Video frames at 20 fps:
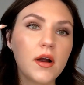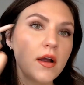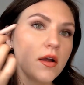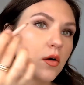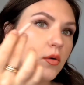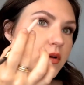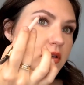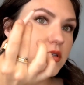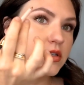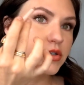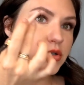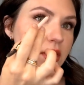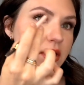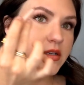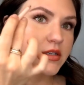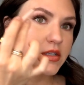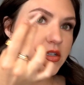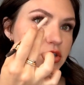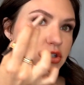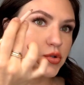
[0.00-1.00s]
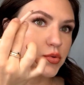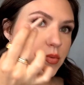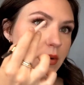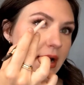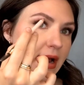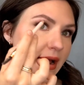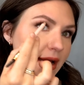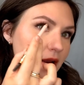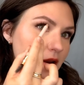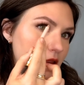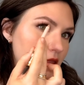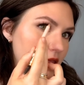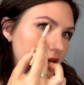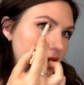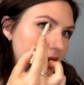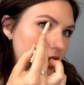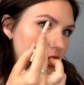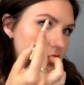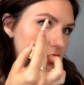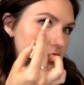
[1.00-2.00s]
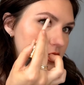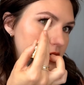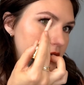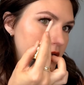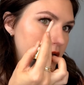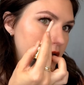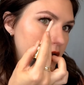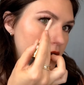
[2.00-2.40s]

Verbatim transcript: I always try to drag that